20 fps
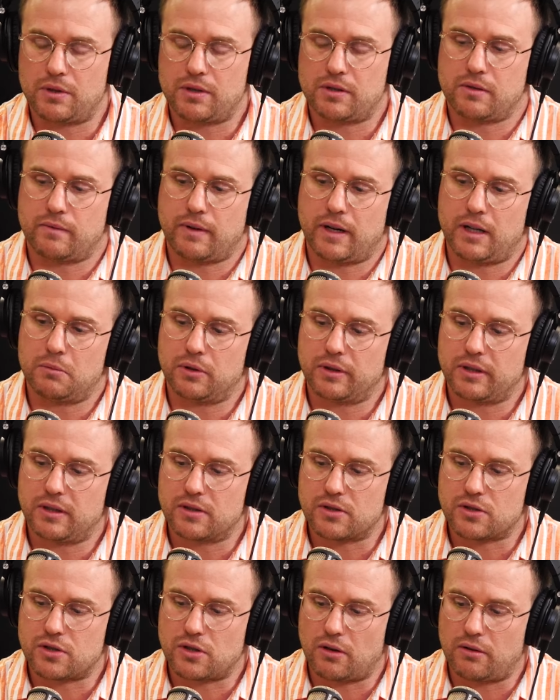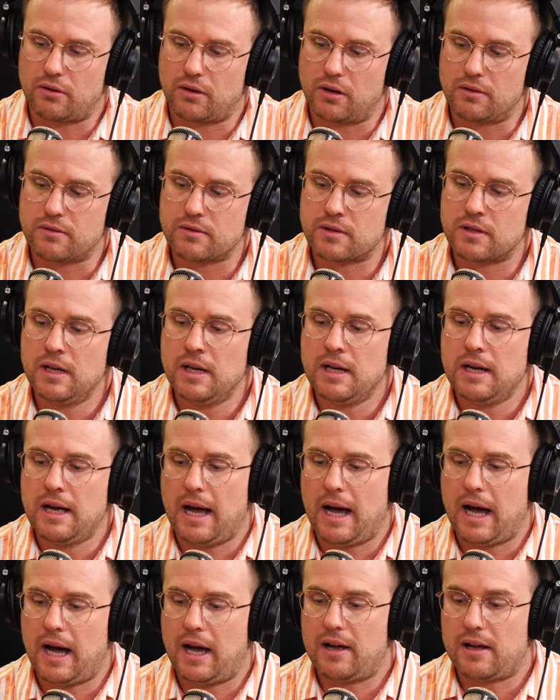which is available in the show notes.
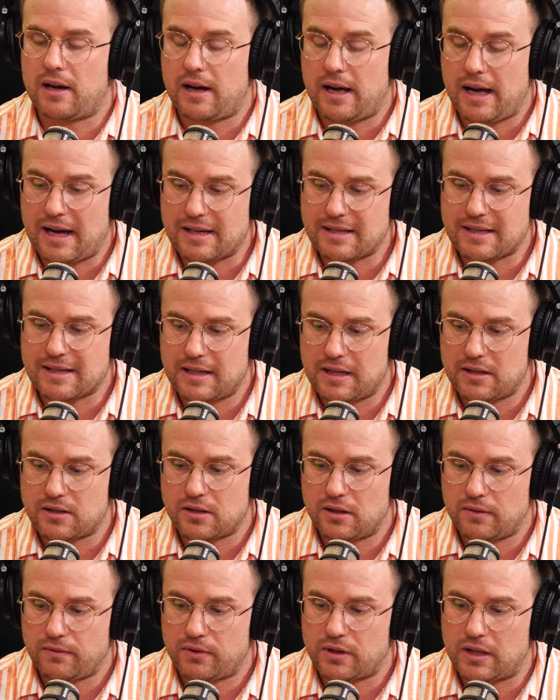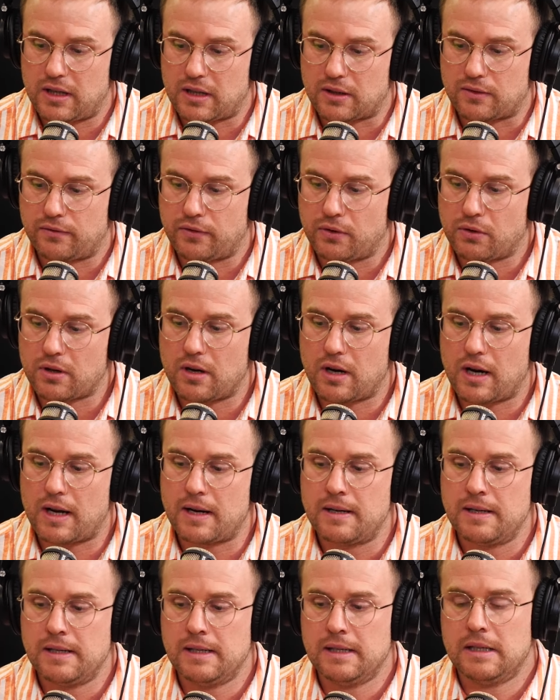Uh, as I said, it's only for the next fortnight.